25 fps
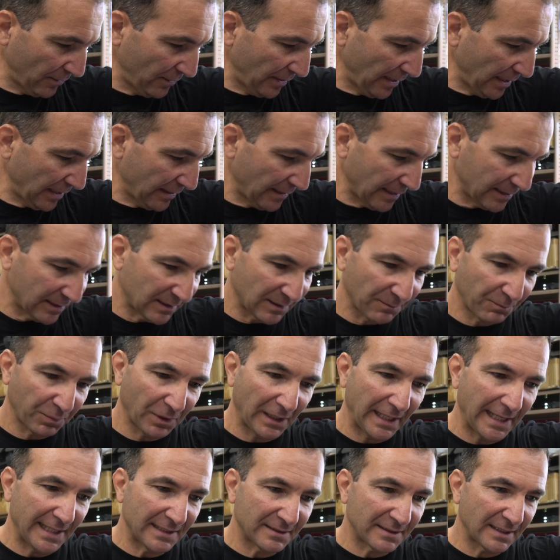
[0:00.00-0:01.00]
yeah, that's the
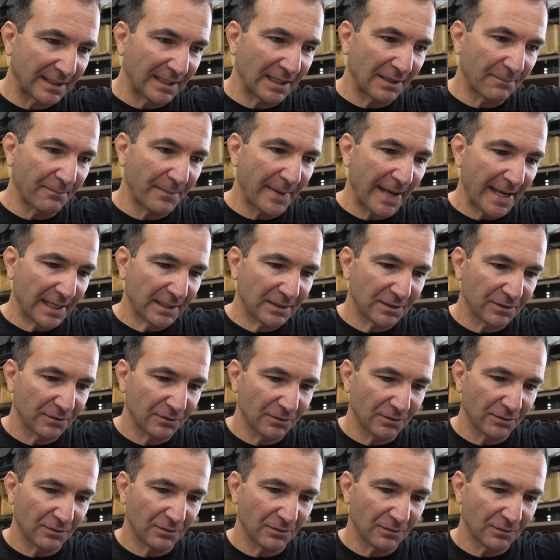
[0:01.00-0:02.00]
plan, to get it back
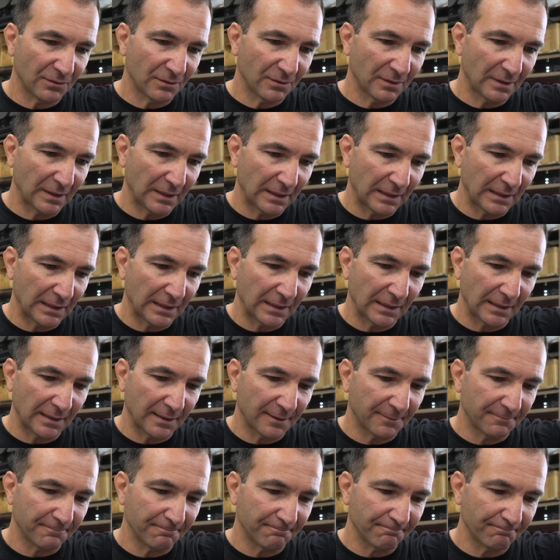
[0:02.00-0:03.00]
to,
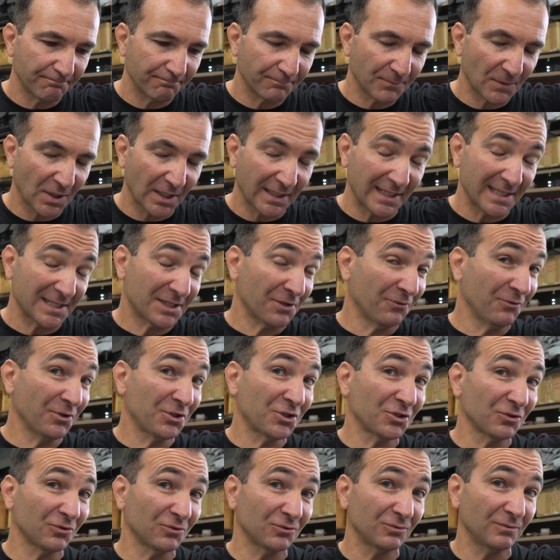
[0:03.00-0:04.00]
I guess,
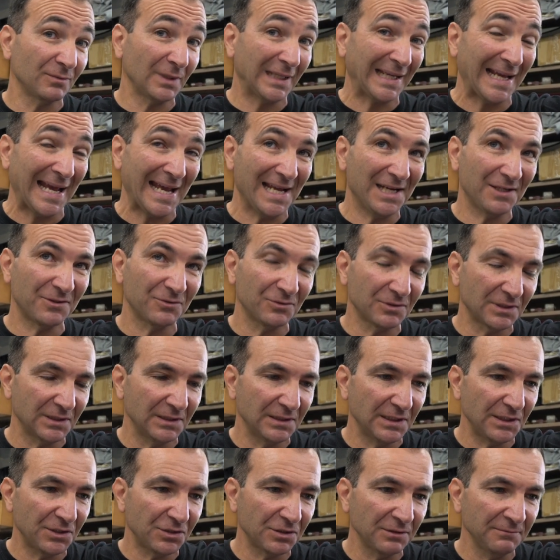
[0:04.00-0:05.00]
original mechanical
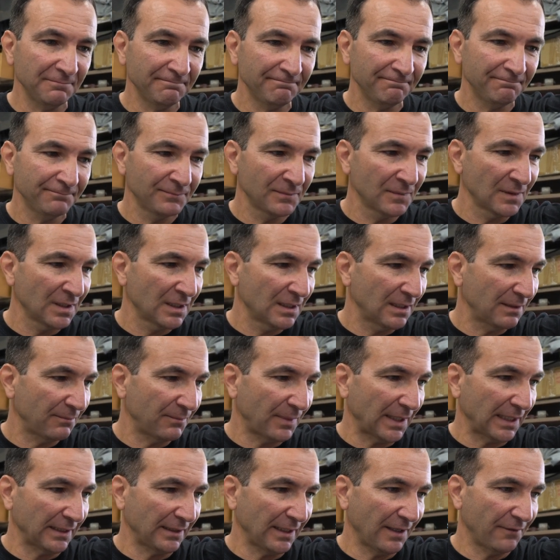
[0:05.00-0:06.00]
condition,
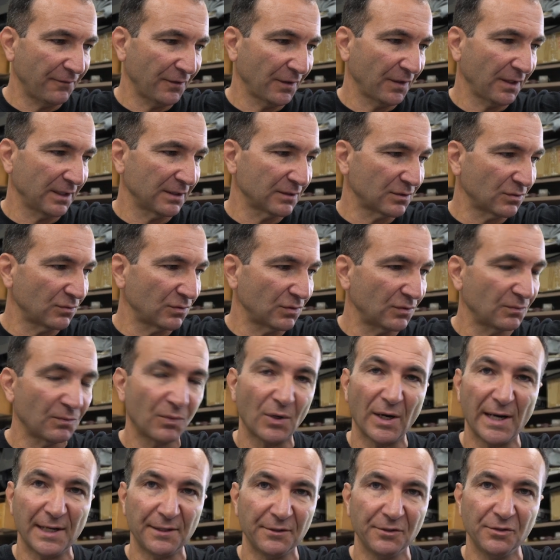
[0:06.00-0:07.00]
but everything's sort of
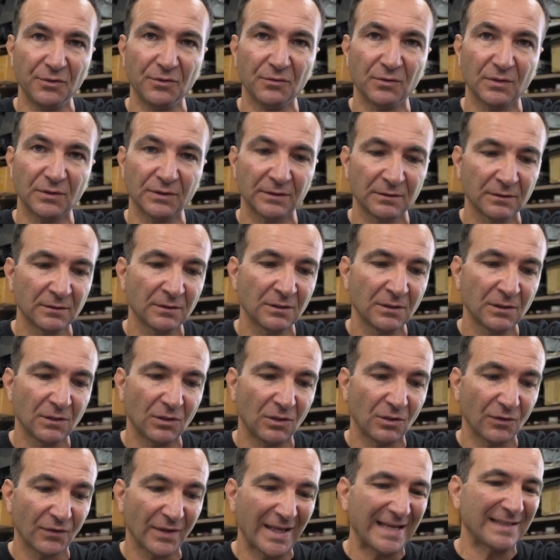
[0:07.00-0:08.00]
brand new on
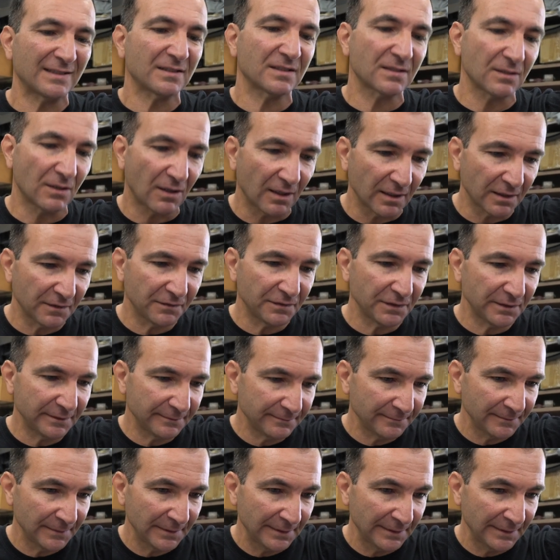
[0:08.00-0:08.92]
that side of it.